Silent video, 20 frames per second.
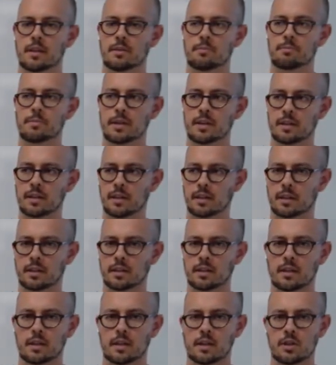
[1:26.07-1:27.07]
meaning
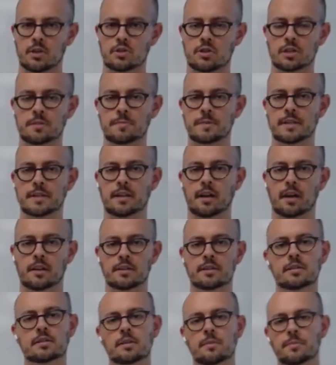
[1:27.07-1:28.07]
just
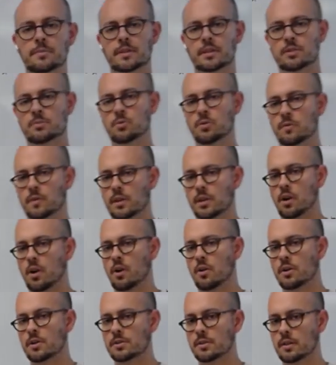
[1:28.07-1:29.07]
because something's moving
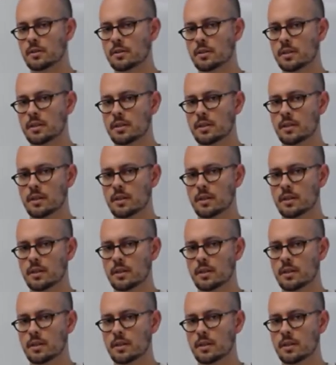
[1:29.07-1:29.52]
horizontally